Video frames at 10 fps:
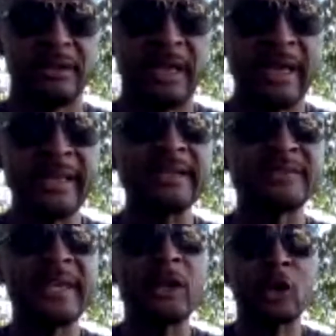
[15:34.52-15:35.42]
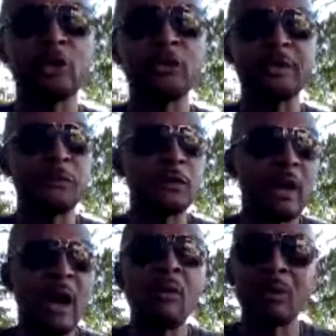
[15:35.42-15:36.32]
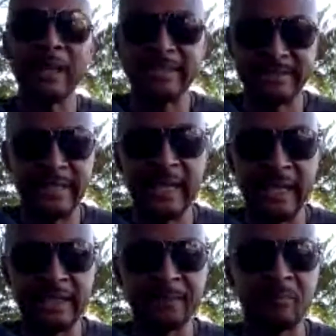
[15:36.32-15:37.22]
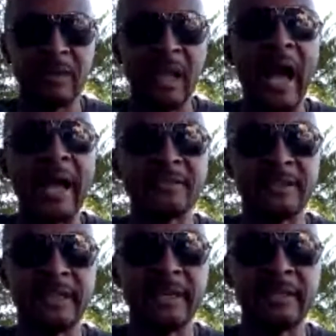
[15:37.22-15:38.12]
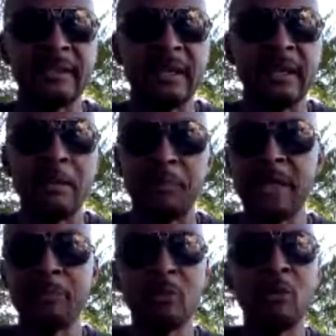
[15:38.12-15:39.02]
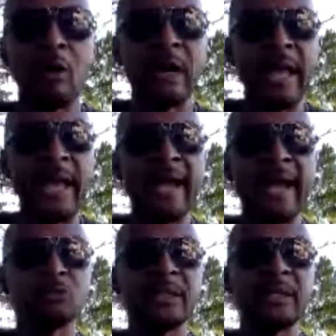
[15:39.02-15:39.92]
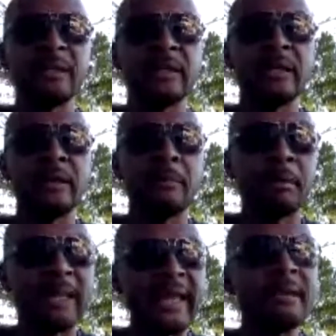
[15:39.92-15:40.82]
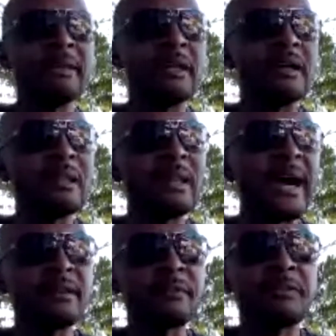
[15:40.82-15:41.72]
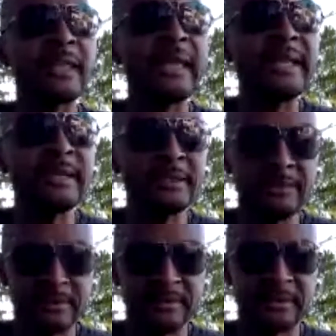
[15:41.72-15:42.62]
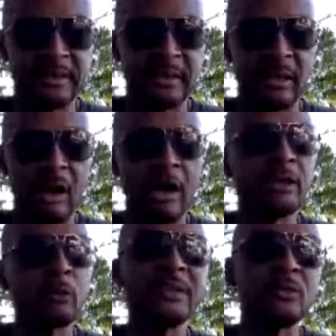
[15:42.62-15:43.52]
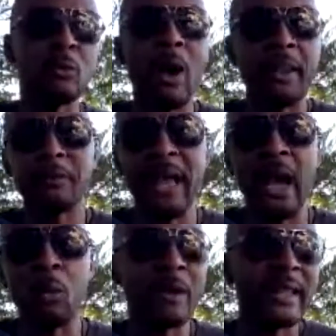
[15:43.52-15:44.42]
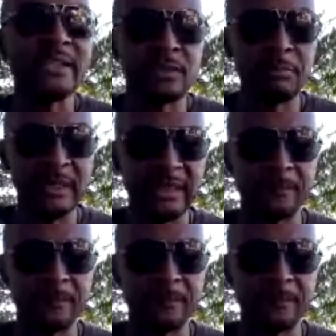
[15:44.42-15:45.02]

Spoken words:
And I said earlier, if you caught what I said people are actually blaming a lot of things on the reason why they're not where they should be.